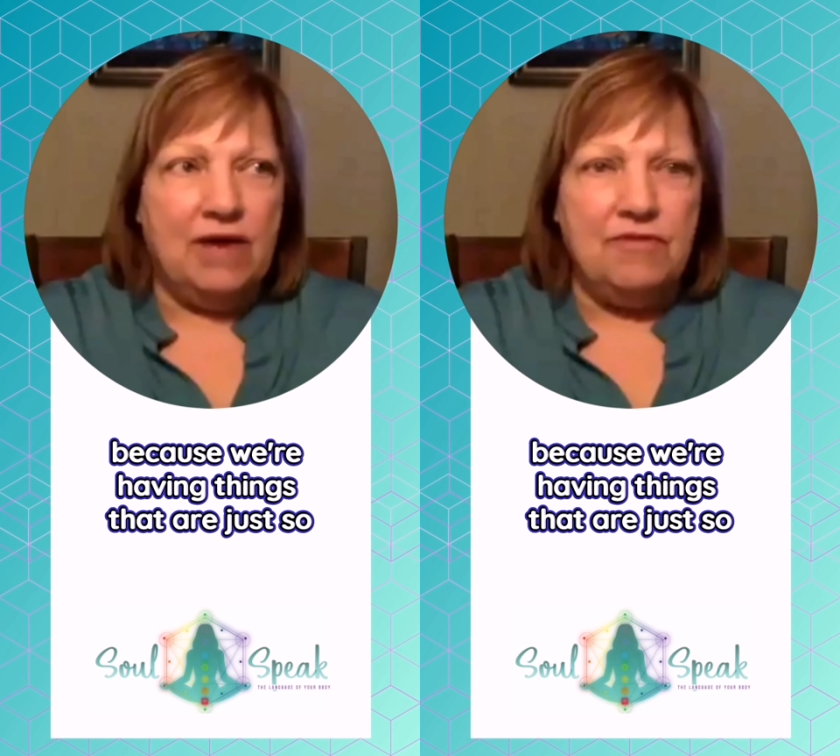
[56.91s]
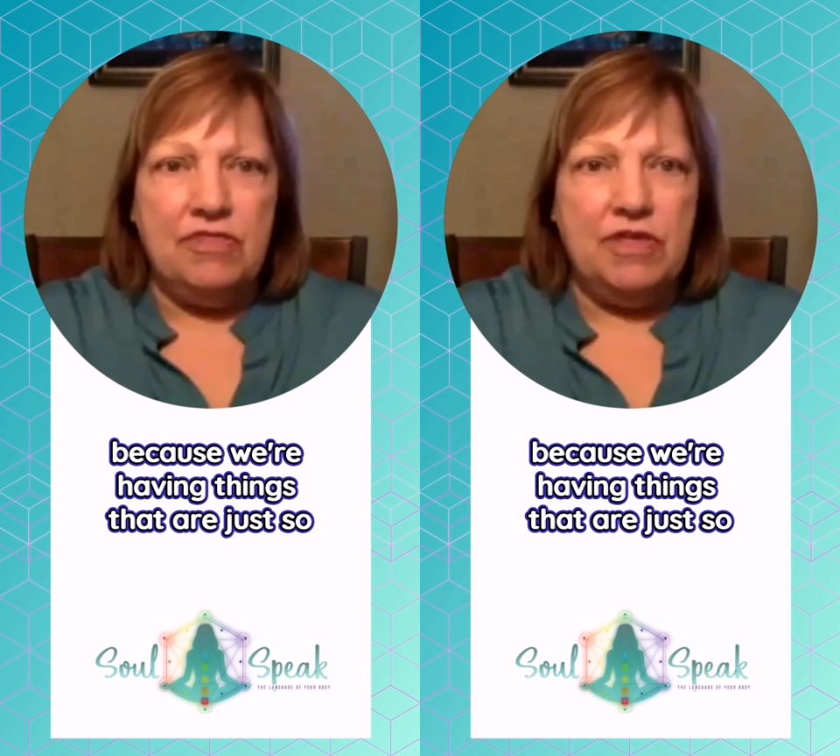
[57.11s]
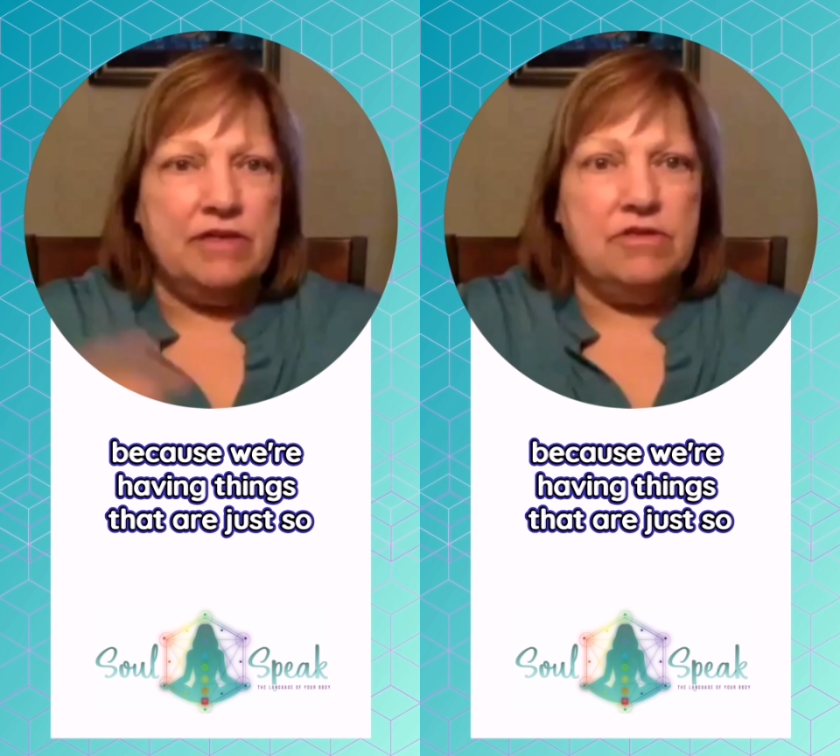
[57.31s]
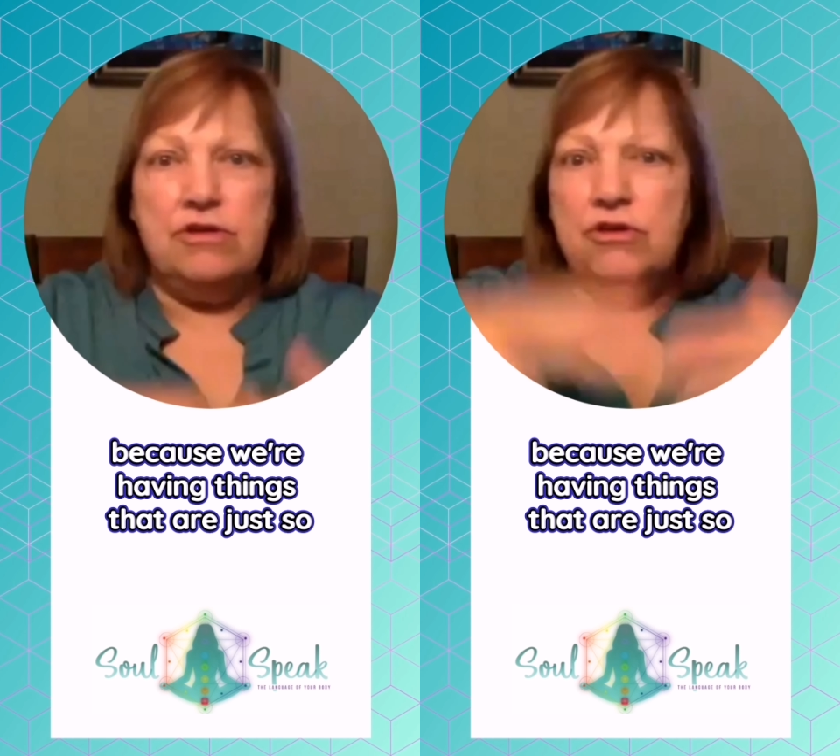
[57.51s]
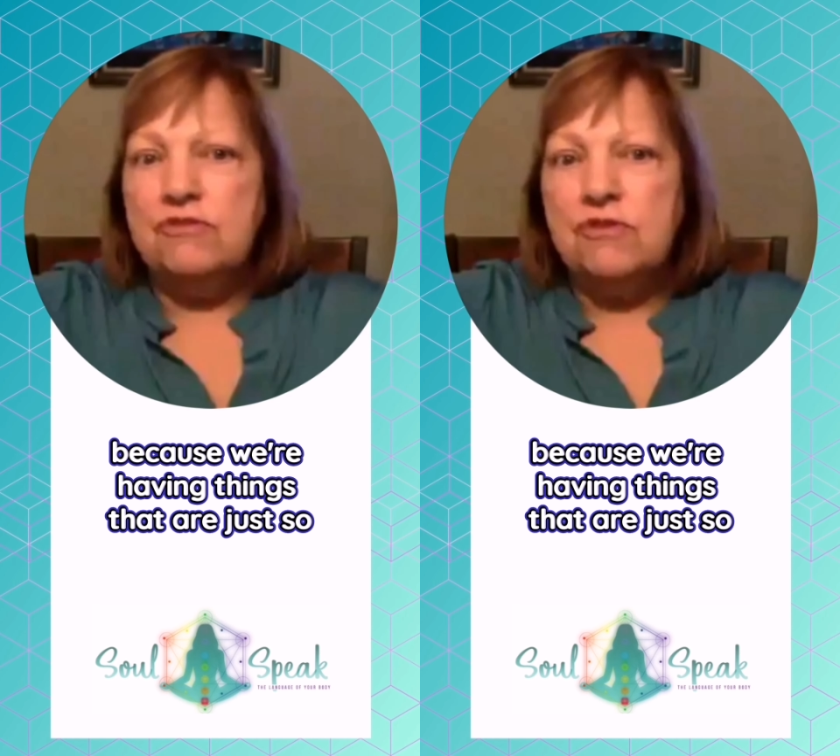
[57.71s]
having things that are
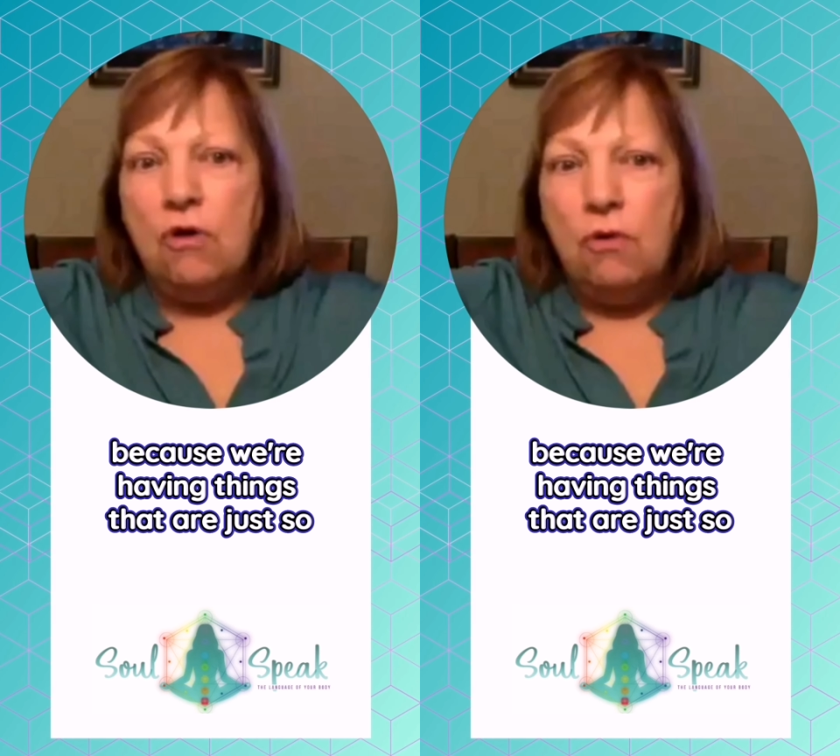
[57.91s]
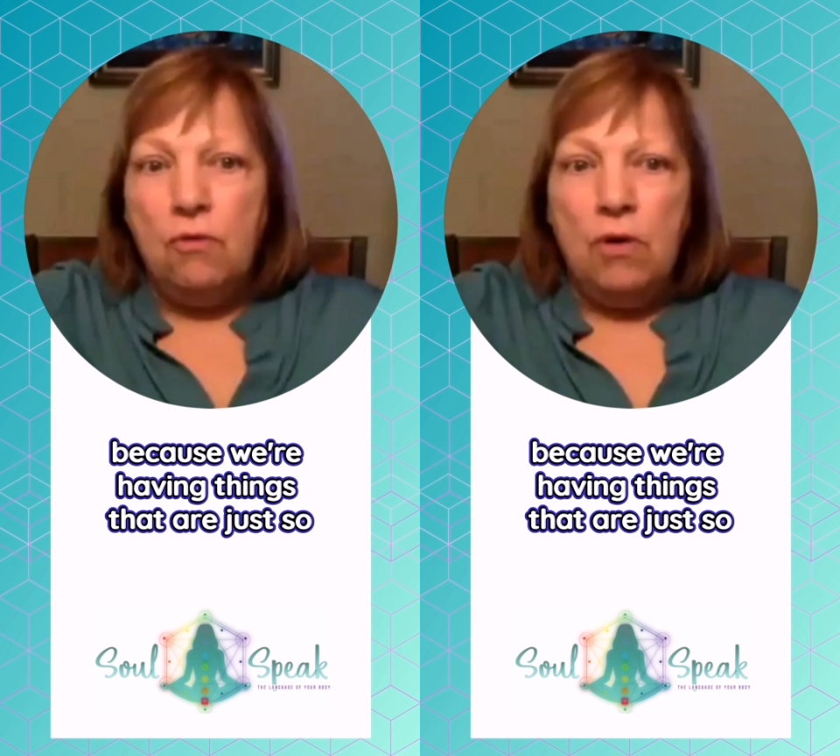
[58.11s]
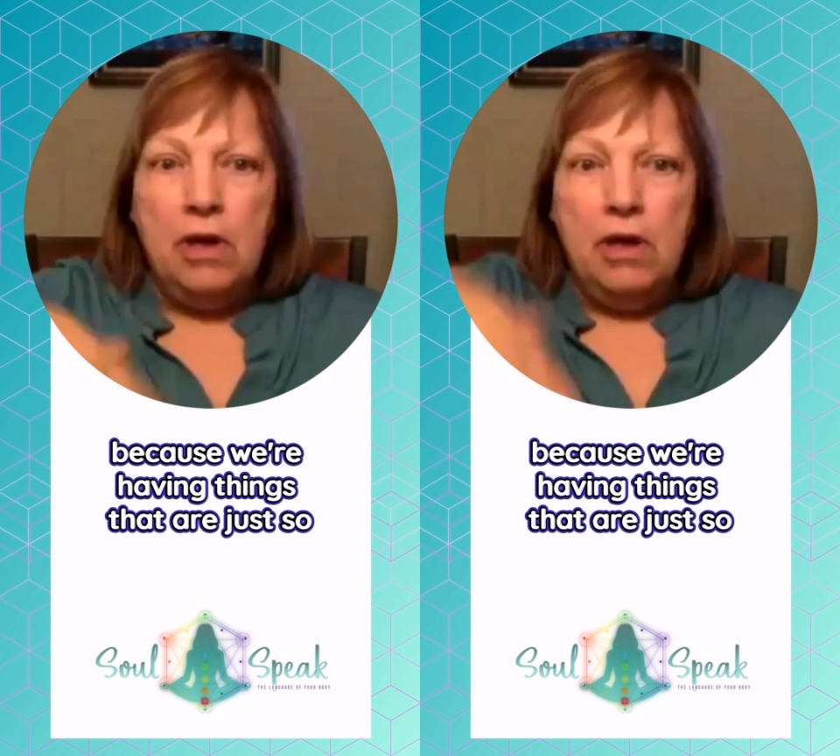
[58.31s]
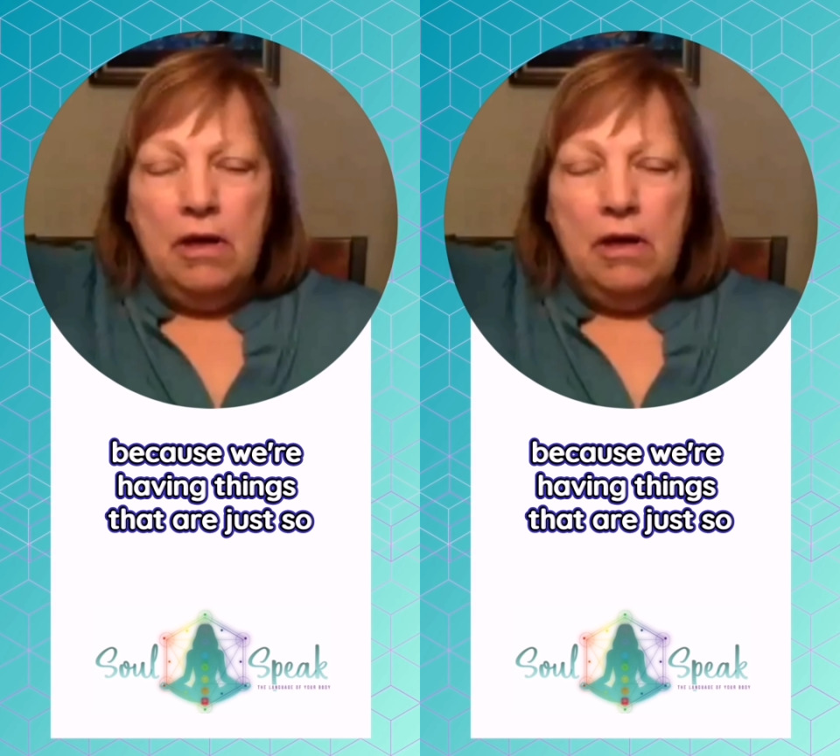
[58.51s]
just so,